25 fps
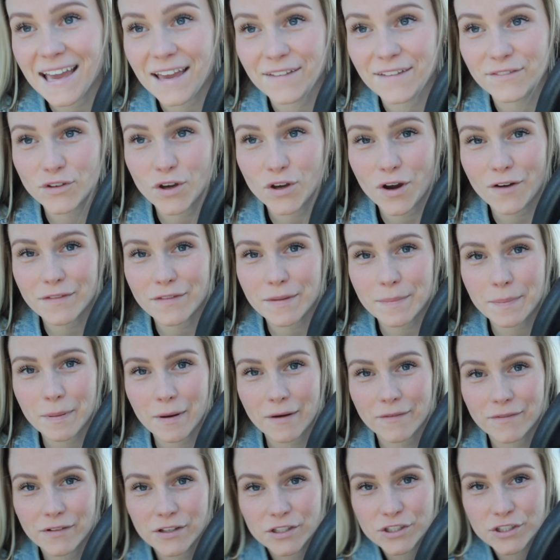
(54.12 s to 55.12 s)
If you have the
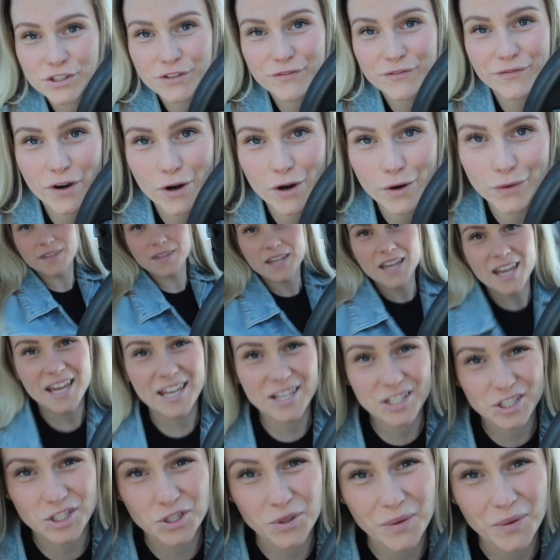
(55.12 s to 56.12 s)
privilege to vote,
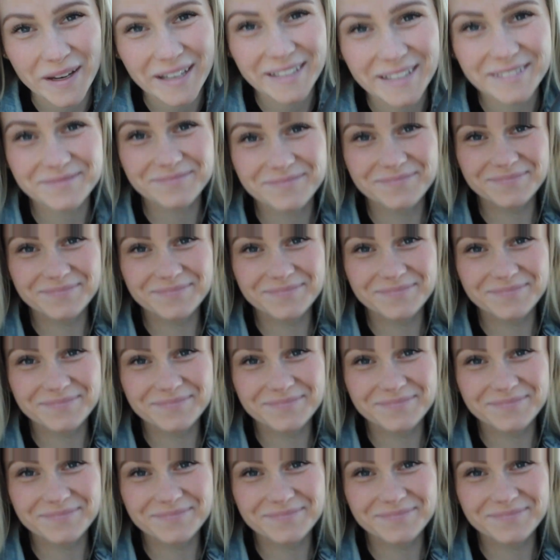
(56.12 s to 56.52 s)
do it.